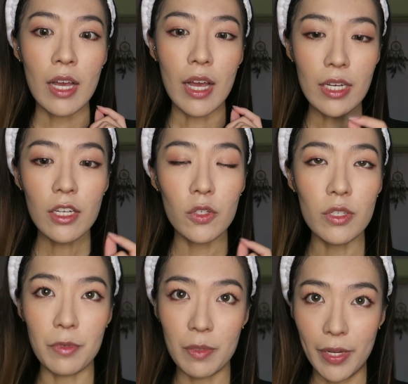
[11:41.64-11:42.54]
under close
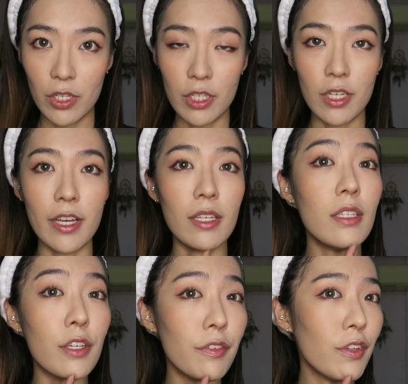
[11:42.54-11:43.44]
inspection, I
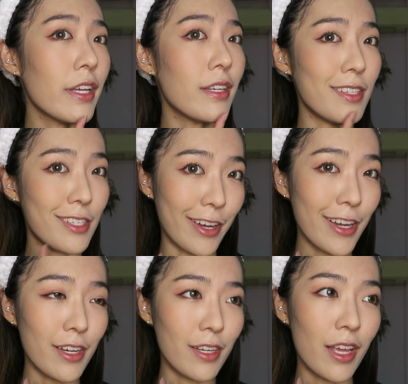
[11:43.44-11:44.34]
still feel like this
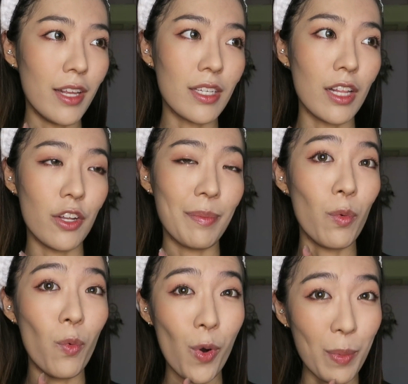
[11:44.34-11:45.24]
side it's a little bit
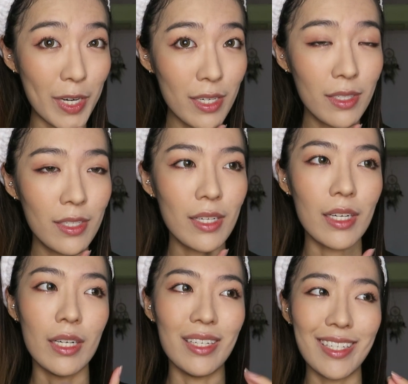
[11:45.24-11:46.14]
warmer
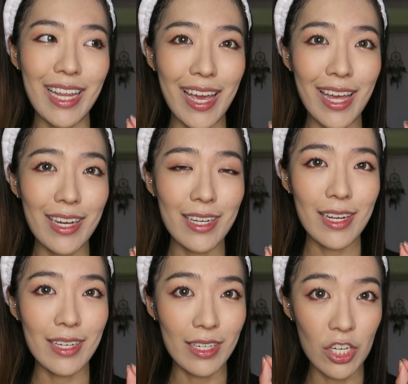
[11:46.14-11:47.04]
or a tad
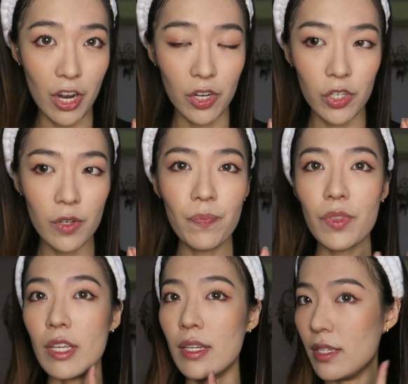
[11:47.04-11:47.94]
darker
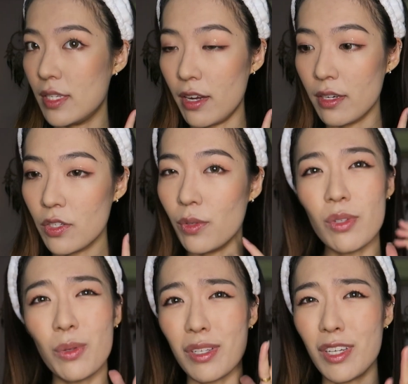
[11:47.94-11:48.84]
than this side, so this
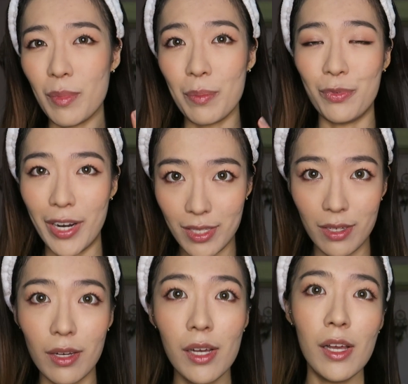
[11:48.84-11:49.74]
one looks a little bit brighter.